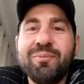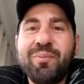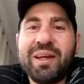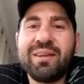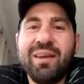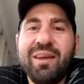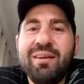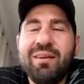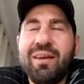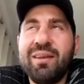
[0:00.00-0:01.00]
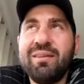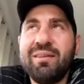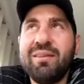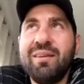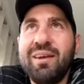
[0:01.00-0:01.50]
Back then, and
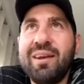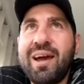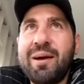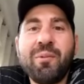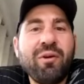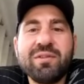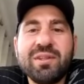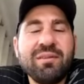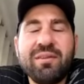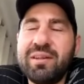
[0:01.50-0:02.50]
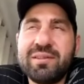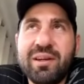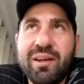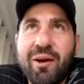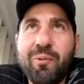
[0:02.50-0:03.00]
then obviously things
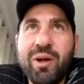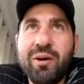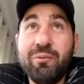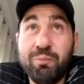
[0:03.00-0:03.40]
didn't go well.